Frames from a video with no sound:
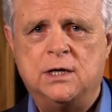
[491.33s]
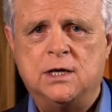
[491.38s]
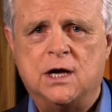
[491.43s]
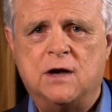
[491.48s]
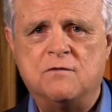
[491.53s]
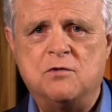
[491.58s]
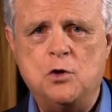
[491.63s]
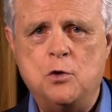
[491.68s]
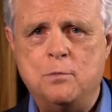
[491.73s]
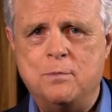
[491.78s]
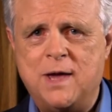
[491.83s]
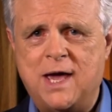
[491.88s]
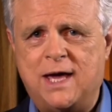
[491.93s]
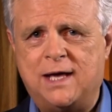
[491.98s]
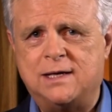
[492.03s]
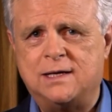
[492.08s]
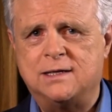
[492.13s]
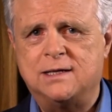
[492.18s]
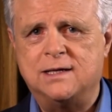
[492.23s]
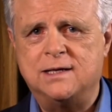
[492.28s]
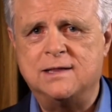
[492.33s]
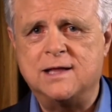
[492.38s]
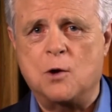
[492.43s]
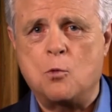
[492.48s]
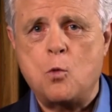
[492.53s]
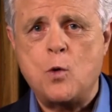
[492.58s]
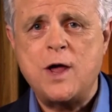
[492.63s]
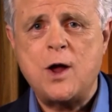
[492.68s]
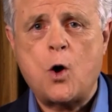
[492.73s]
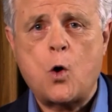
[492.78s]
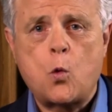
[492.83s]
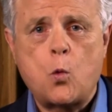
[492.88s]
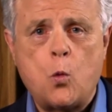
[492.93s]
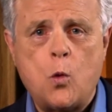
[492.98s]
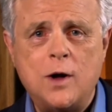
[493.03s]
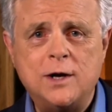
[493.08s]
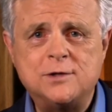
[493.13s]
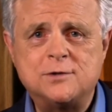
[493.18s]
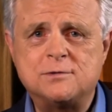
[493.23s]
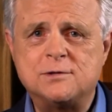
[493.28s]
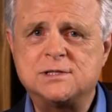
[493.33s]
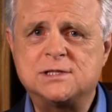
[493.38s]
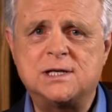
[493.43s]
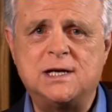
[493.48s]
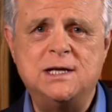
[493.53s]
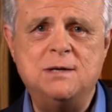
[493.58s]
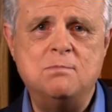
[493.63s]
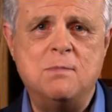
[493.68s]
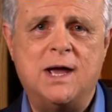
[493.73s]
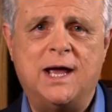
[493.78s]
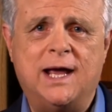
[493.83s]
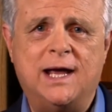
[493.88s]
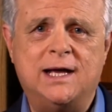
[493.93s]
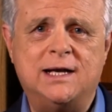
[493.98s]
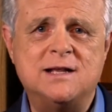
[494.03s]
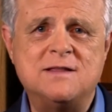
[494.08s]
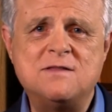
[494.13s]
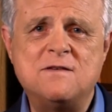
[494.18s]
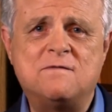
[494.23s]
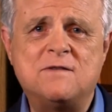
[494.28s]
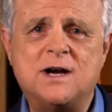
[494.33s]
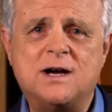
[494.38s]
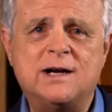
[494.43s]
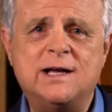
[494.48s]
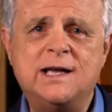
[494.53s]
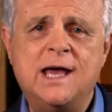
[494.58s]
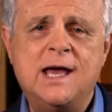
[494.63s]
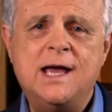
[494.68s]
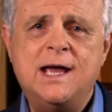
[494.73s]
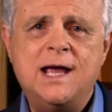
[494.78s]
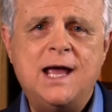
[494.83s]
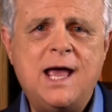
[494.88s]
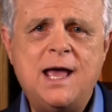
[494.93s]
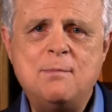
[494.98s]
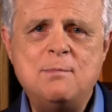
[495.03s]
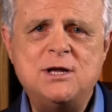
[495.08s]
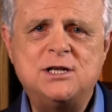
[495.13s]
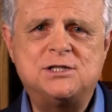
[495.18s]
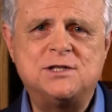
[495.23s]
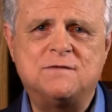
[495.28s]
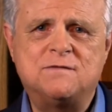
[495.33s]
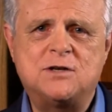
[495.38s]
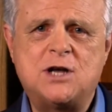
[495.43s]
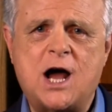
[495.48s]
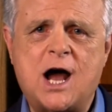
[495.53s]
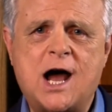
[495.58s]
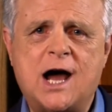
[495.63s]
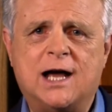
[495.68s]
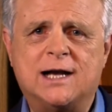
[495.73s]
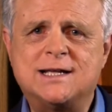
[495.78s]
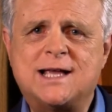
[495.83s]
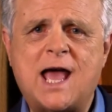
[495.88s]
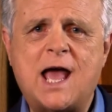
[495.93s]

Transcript: of humanity, that we are wondrously made in the very image of God,